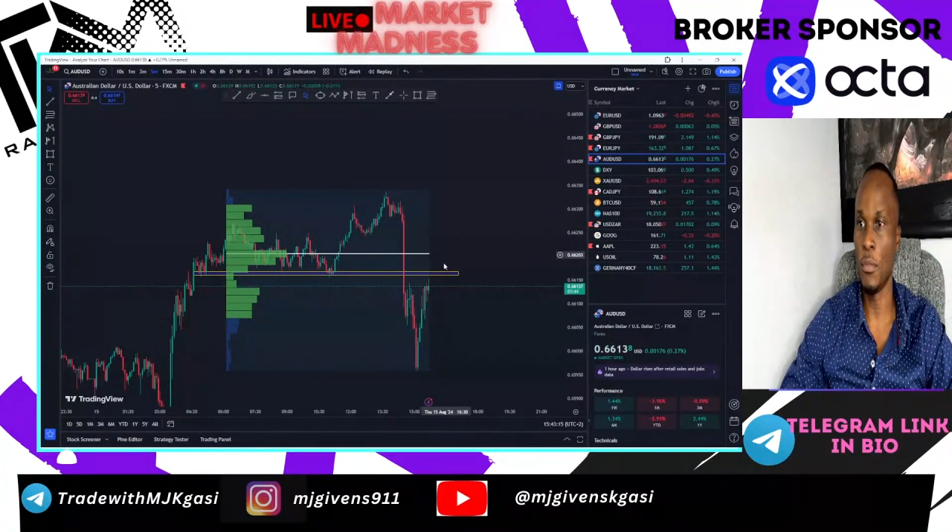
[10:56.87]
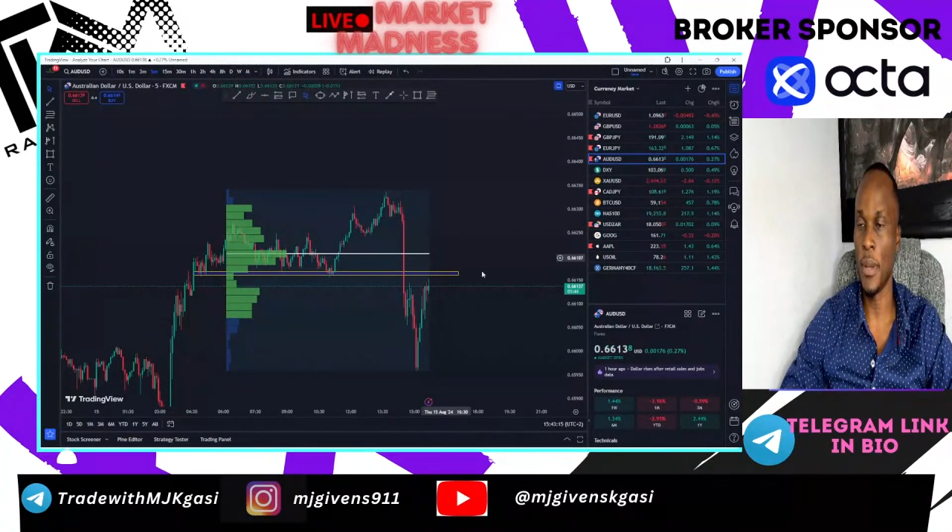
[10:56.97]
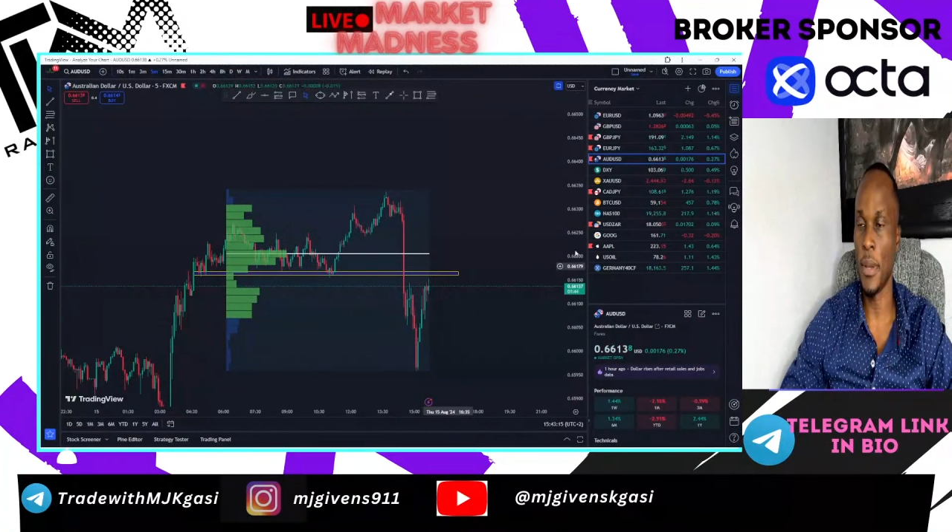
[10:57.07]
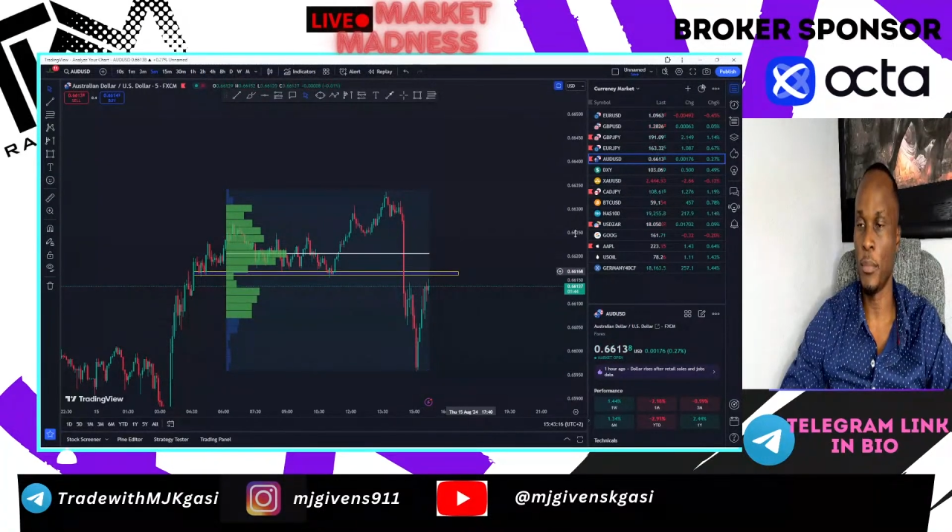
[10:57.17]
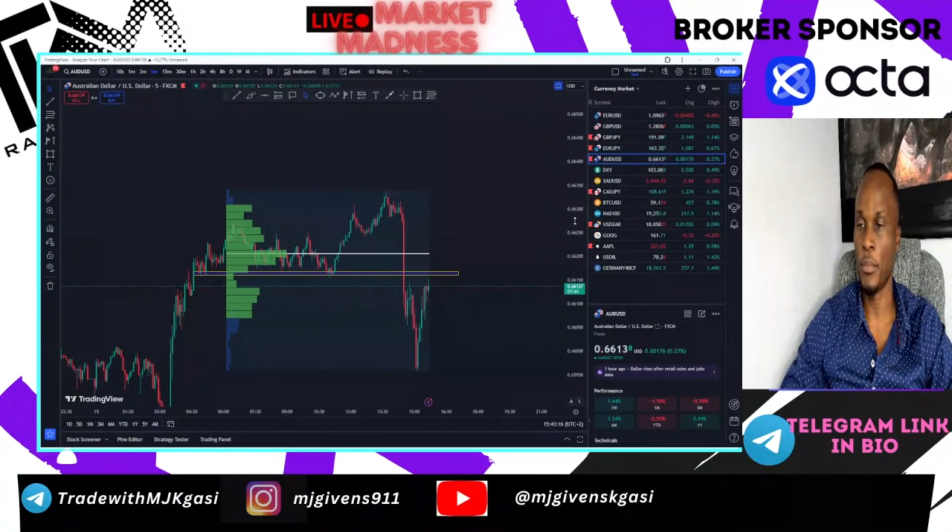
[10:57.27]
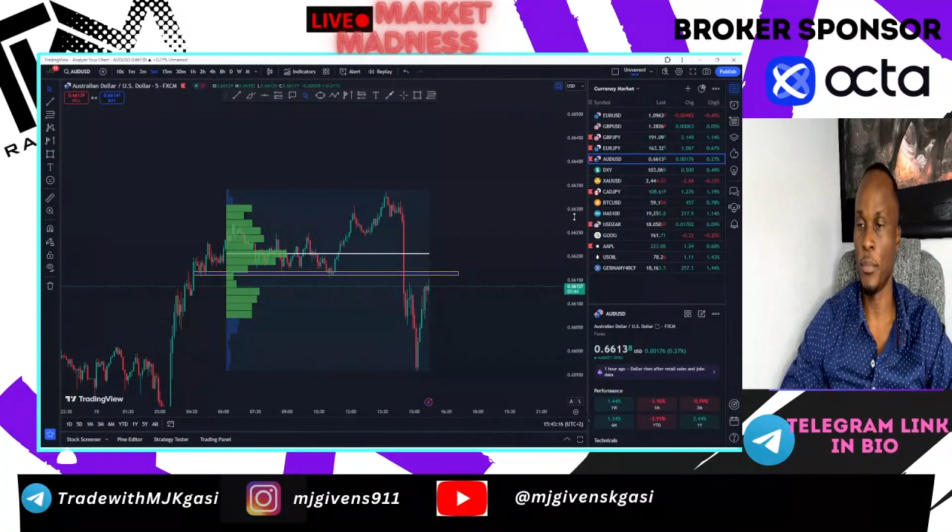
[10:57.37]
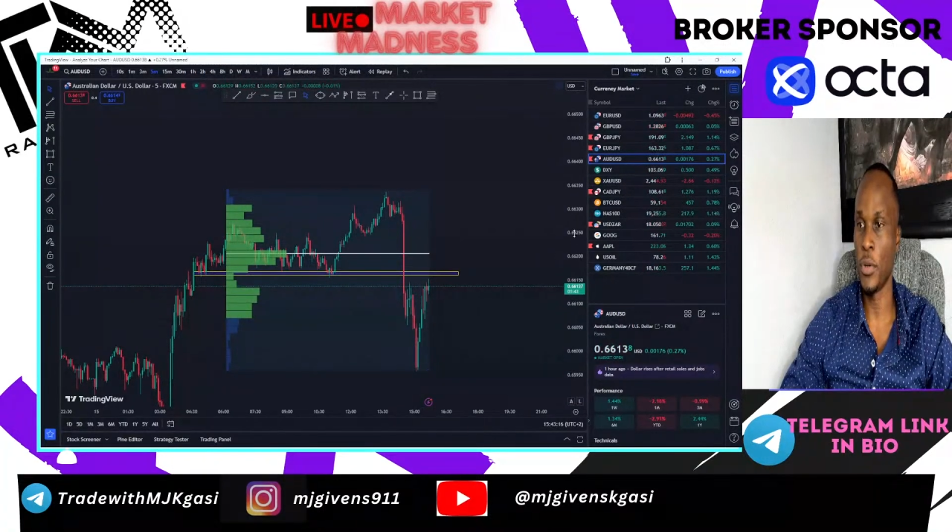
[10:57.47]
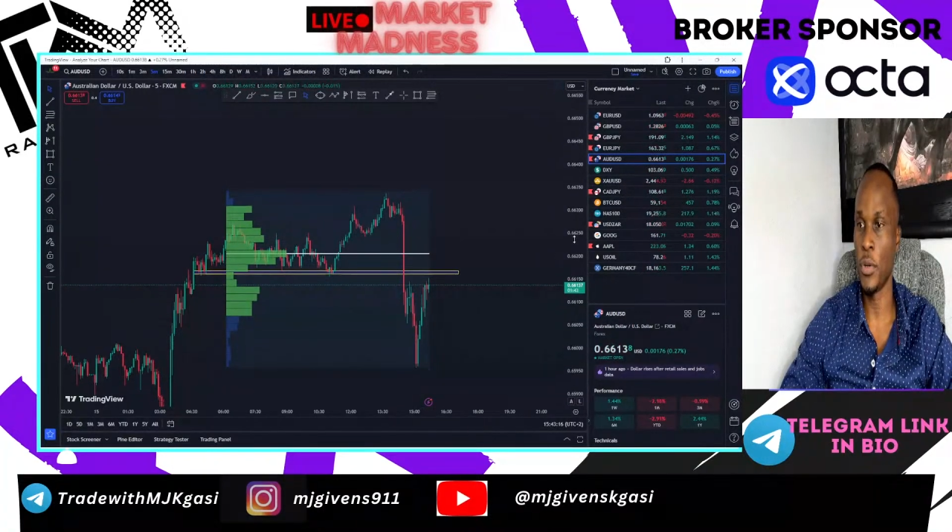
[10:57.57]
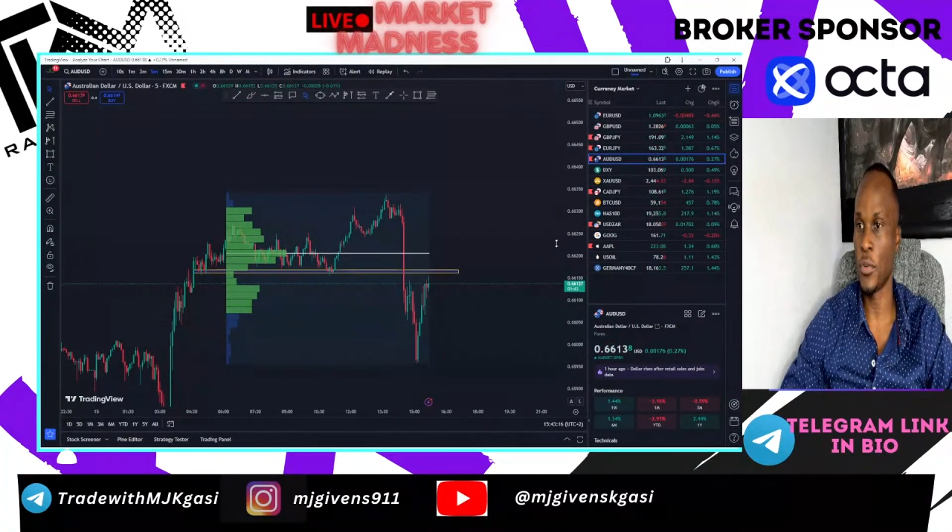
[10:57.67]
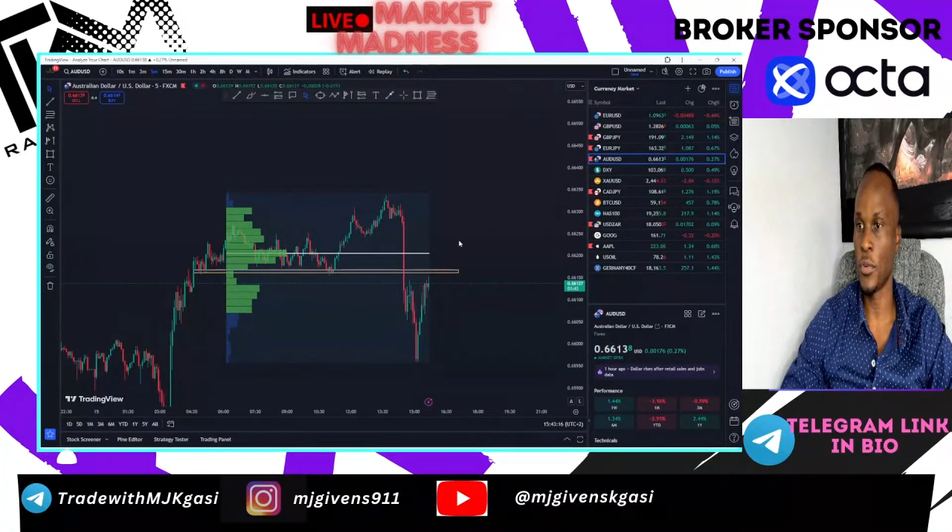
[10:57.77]
of control
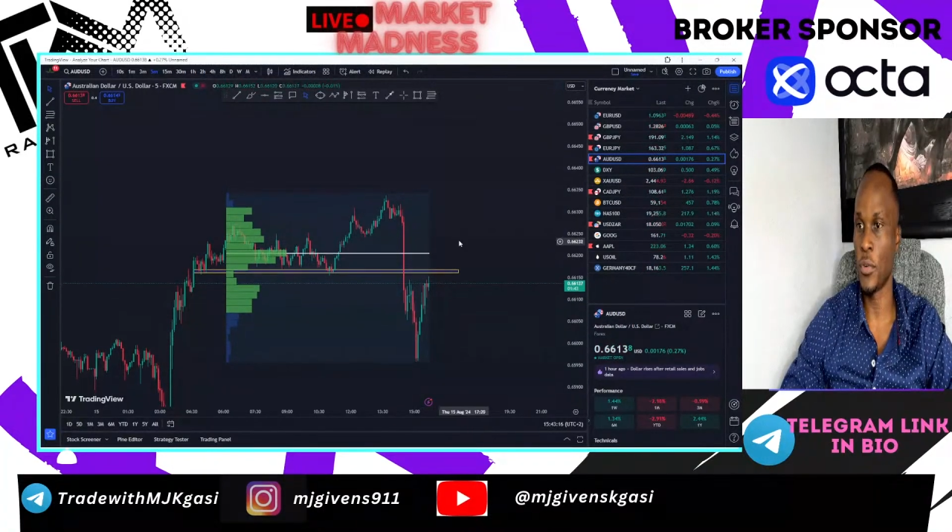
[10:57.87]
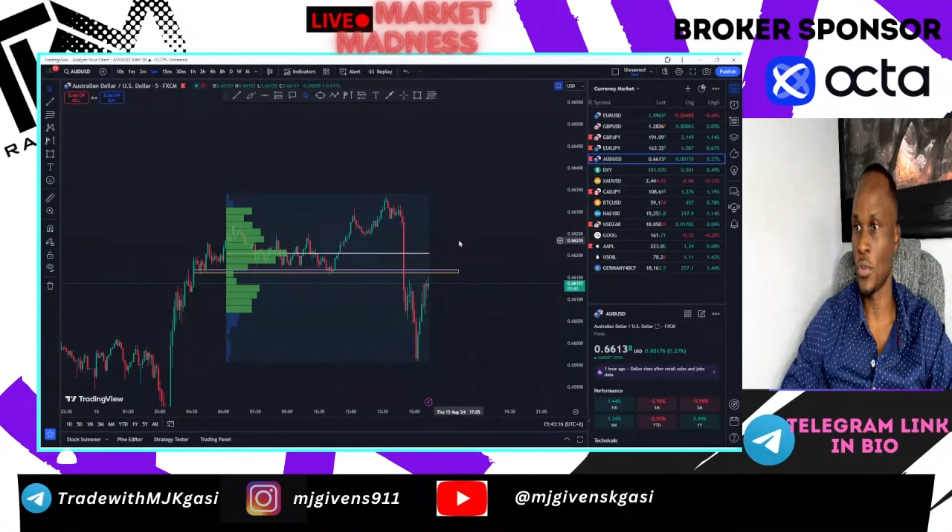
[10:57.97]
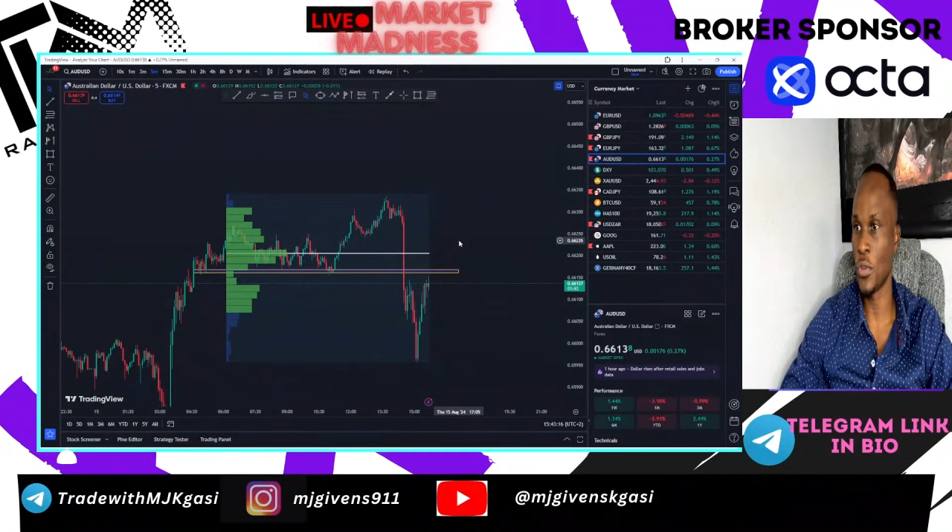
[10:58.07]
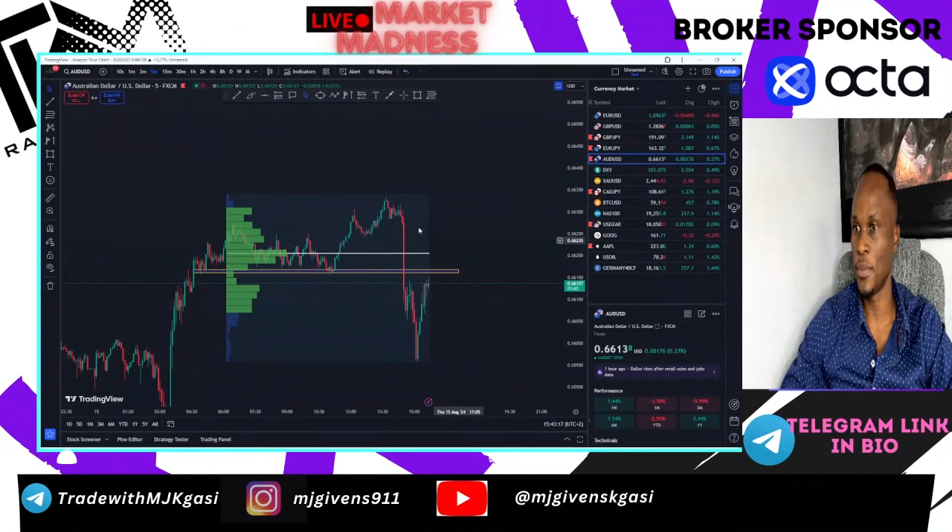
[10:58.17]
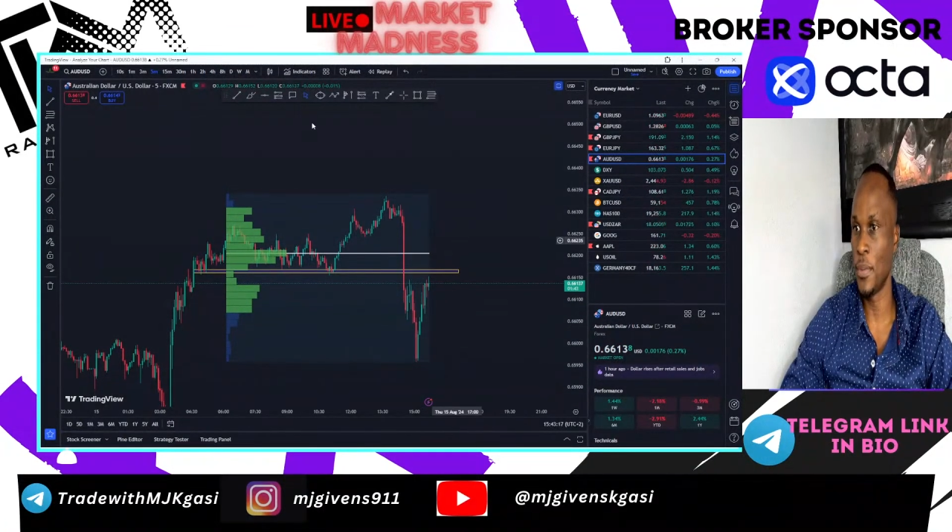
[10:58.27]
POC.